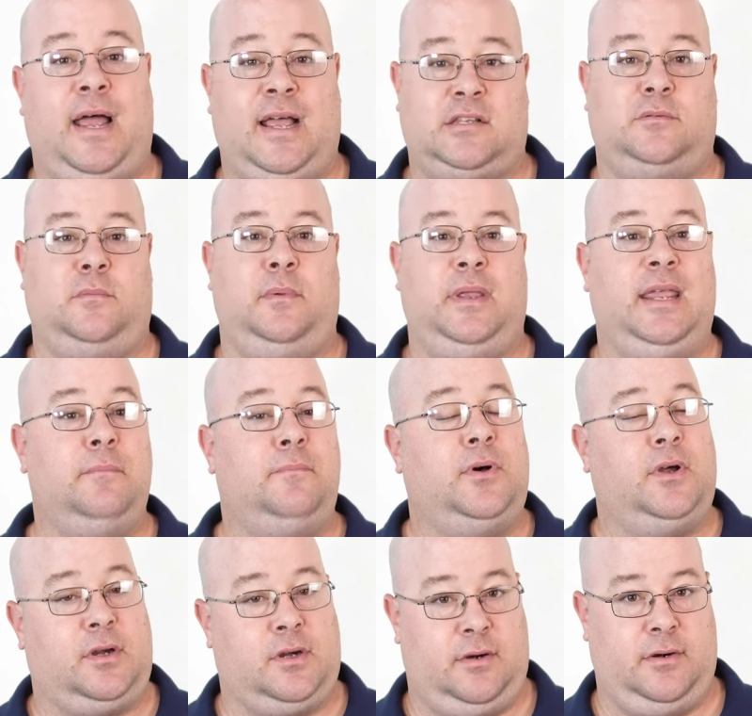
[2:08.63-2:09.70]
maximum
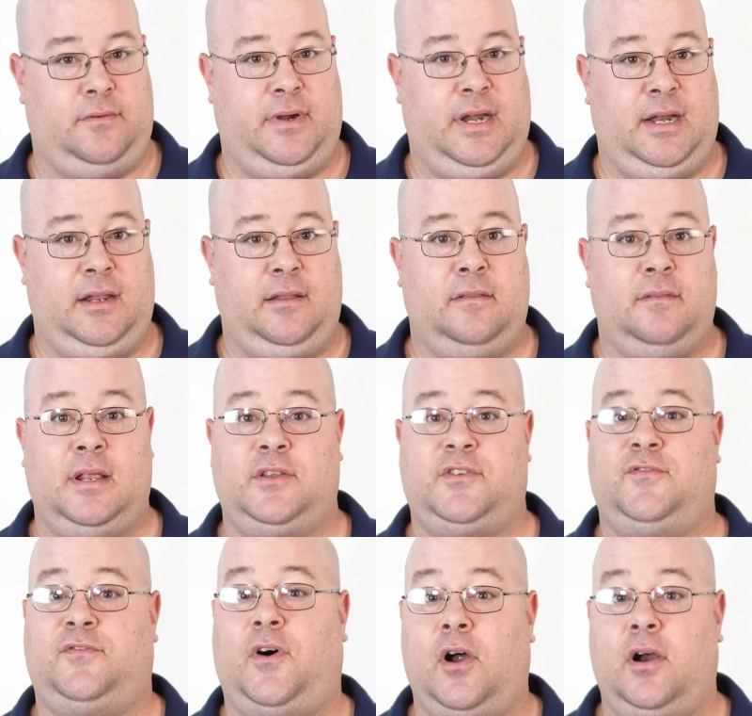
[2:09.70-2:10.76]
input current rating that
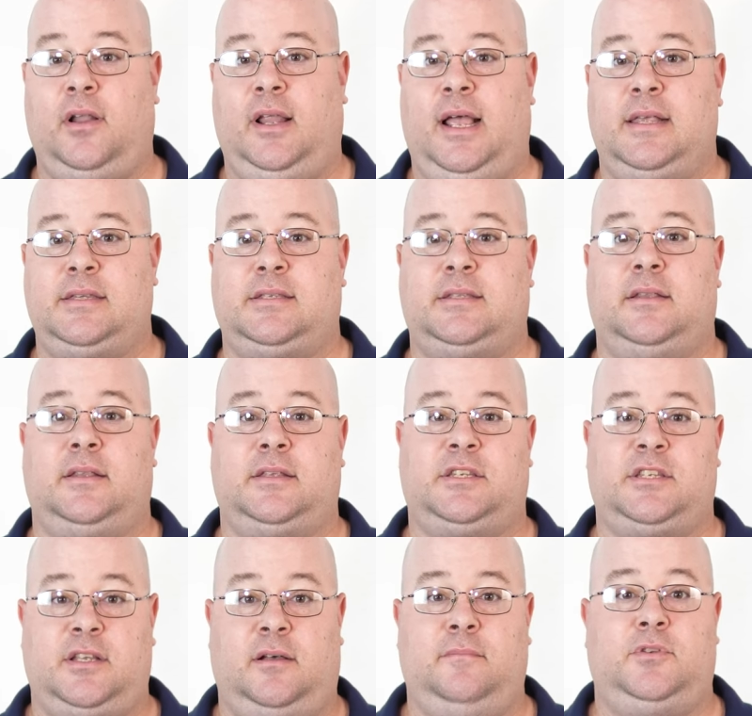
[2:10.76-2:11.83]
is far less than the
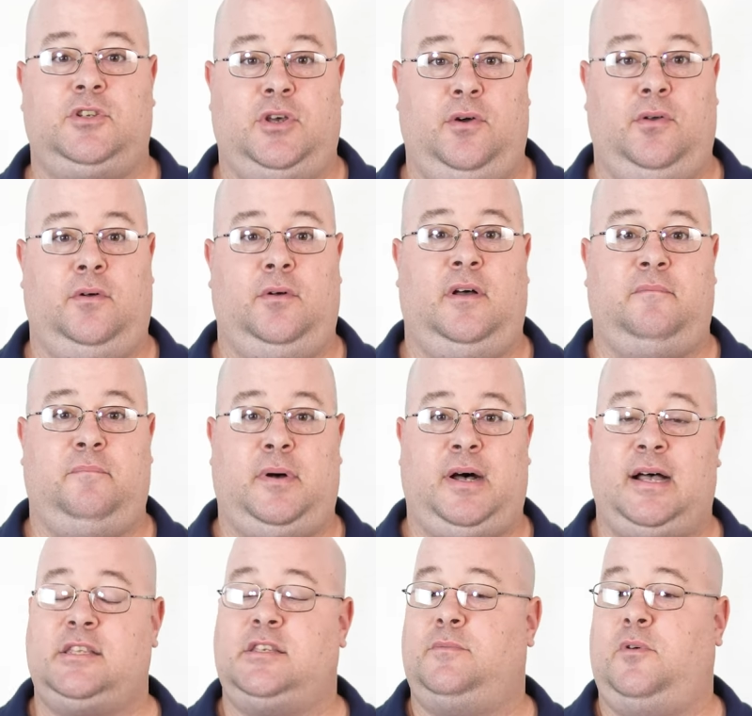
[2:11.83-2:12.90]
sum total of
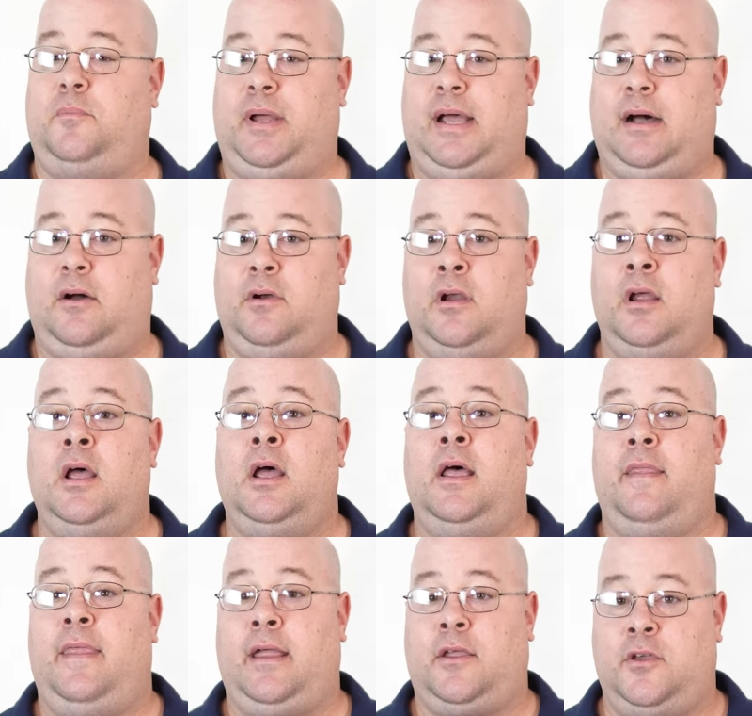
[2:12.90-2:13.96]
possible power
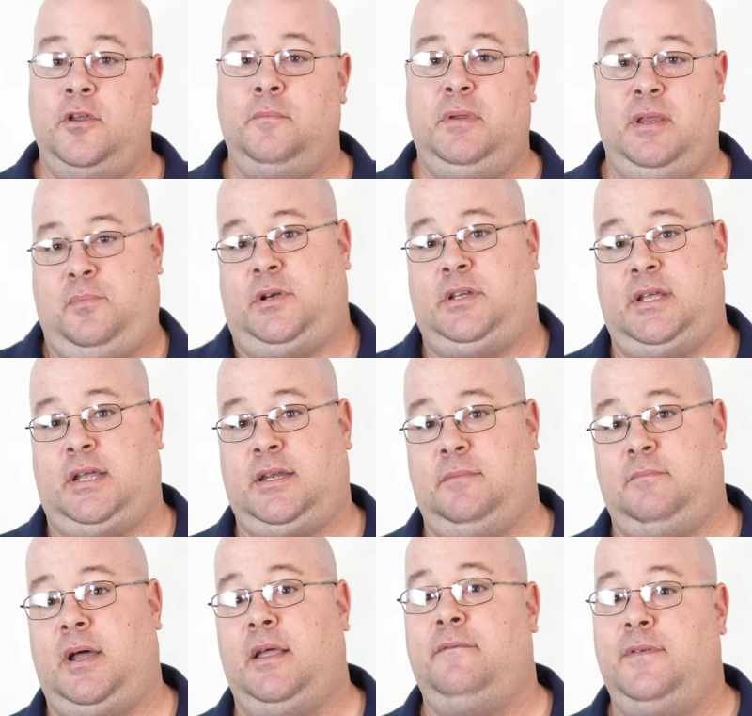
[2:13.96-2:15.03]
that could be
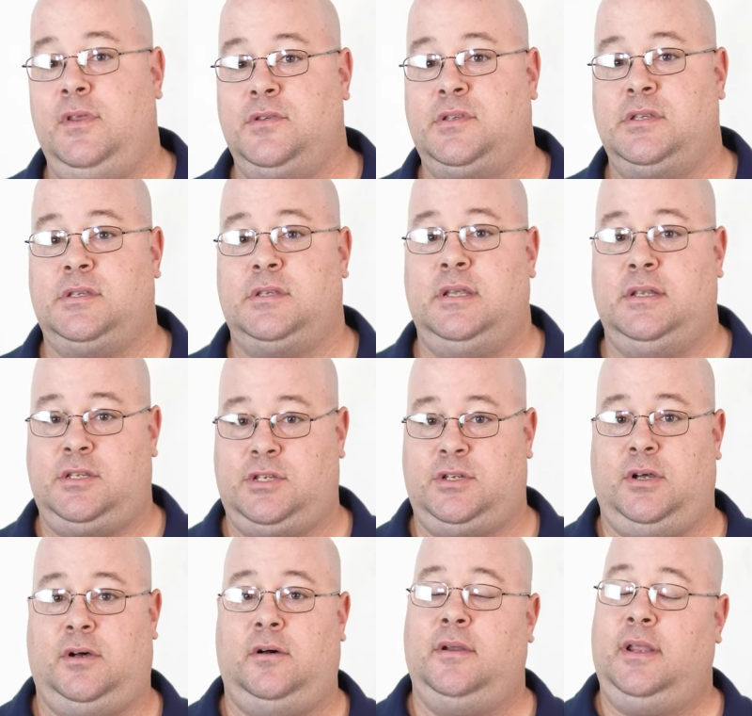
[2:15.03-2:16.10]
protected by fuses
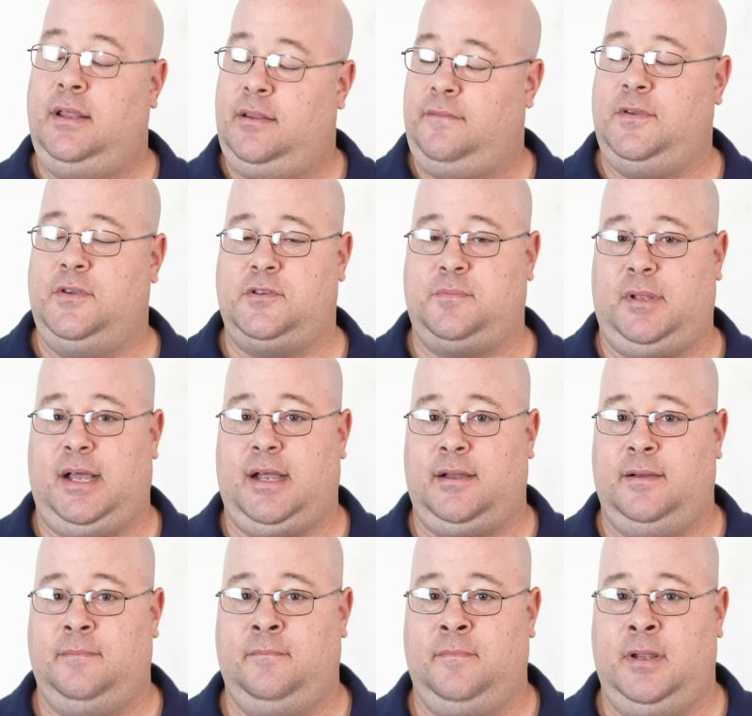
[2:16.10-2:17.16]
installed in the fuse
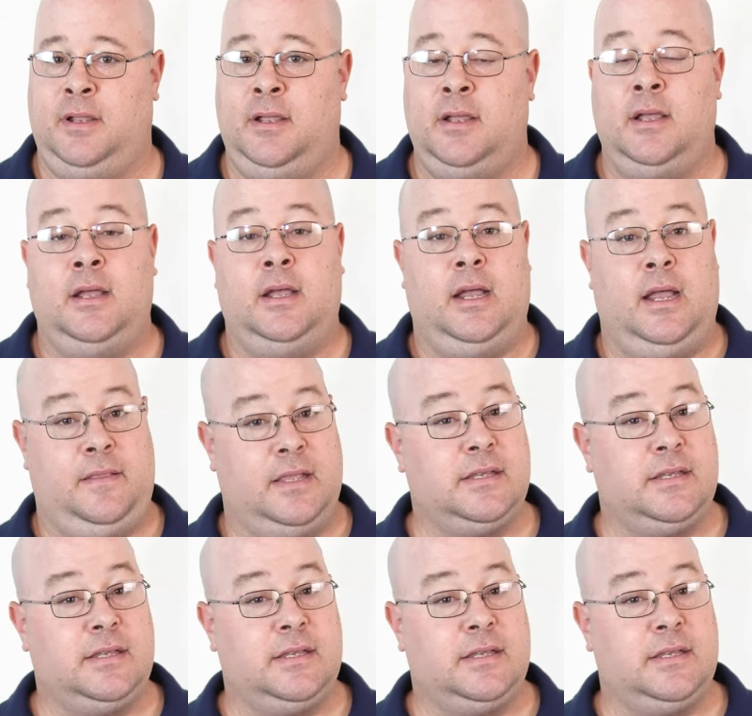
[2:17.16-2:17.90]
block. In